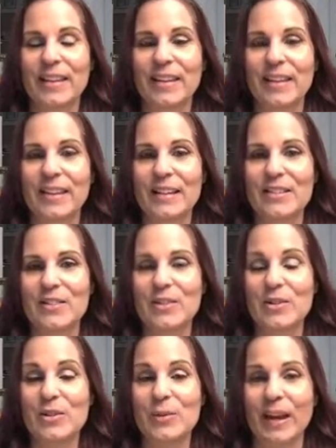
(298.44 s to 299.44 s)
These
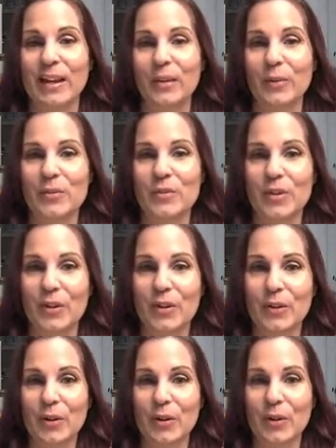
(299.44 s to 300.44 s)
two angles are
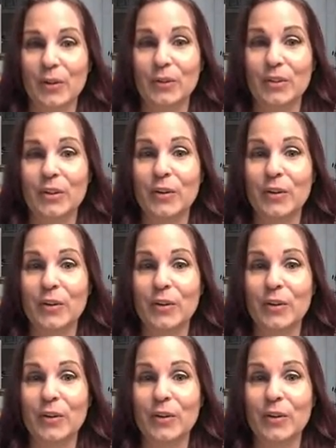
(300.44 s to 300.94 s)
called